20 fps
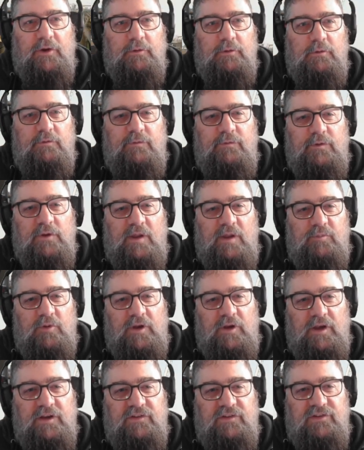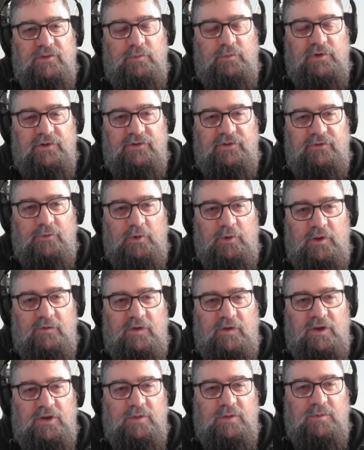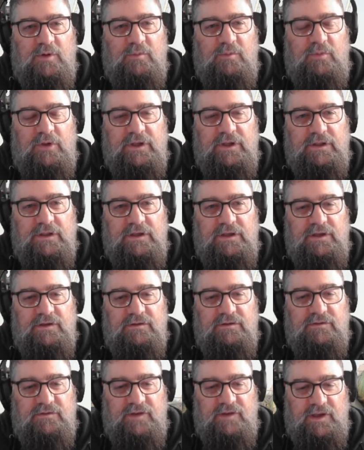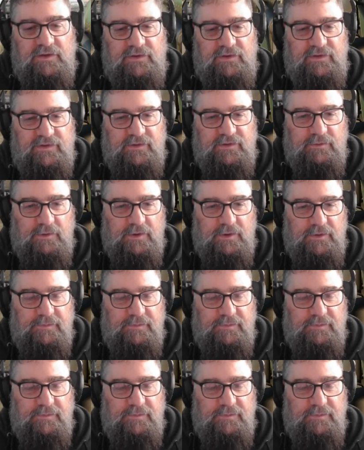to a full application, we destroy the vacuum completely down to 0.